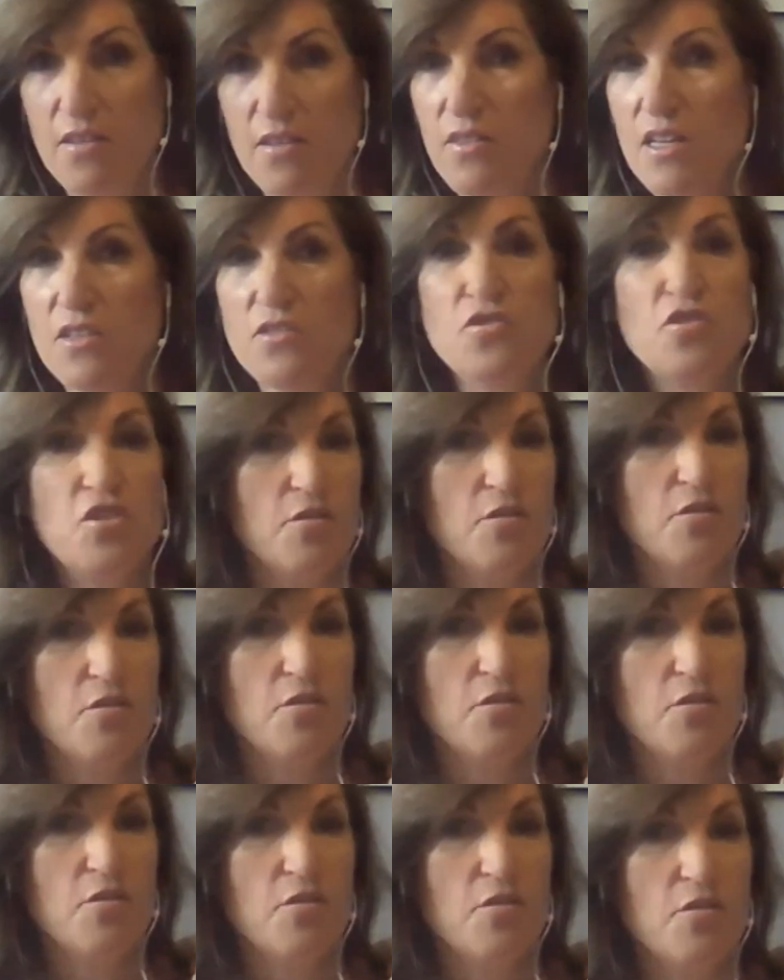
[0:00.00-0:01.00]
these
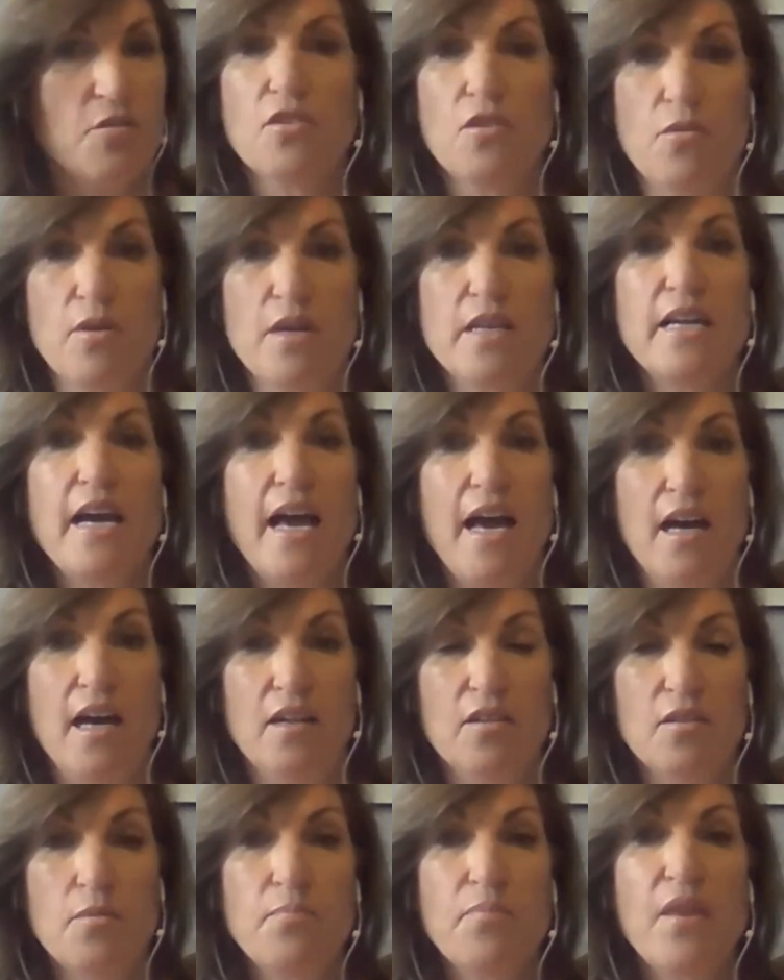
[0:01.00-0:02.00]
Jewish kids are going to
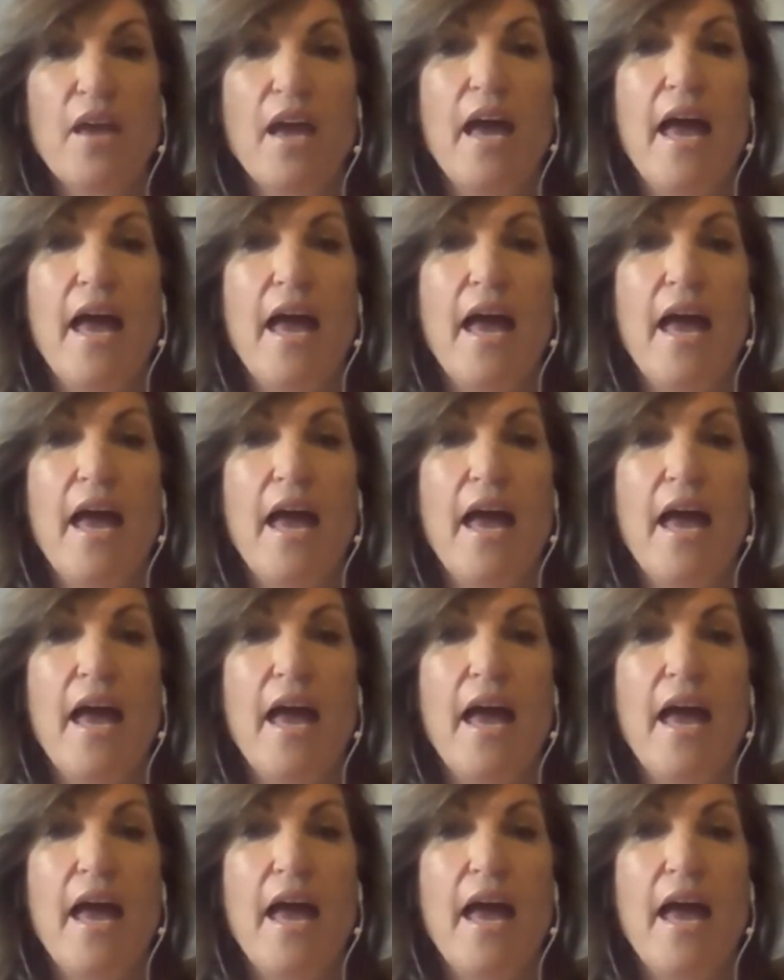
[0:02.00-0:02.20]
hell.